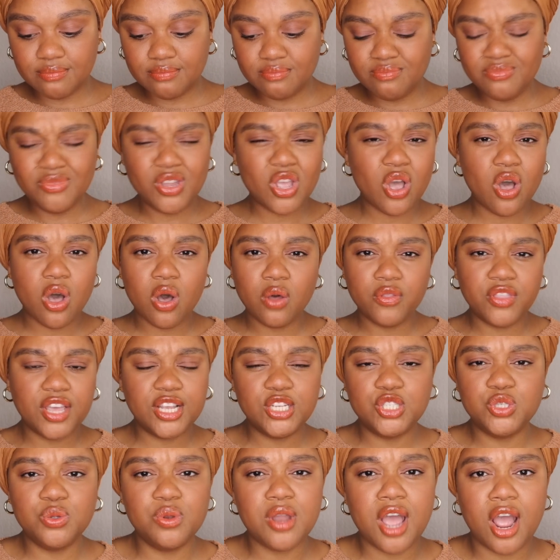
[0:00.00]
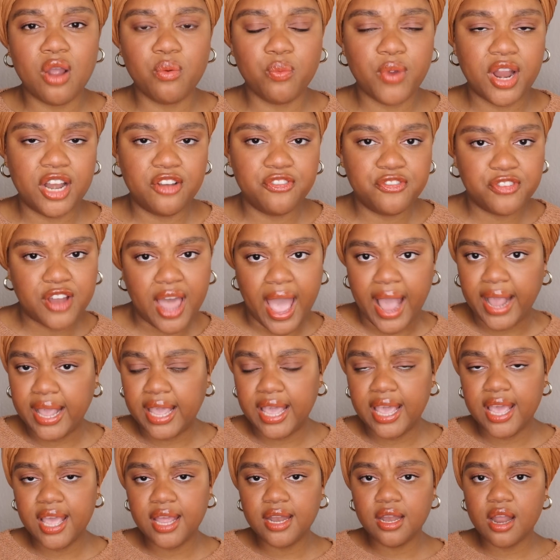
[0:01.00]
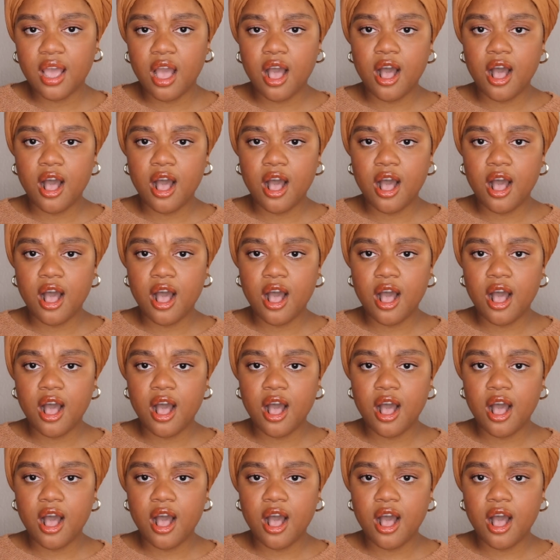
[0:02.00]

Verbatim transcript: no, they do not red flag it.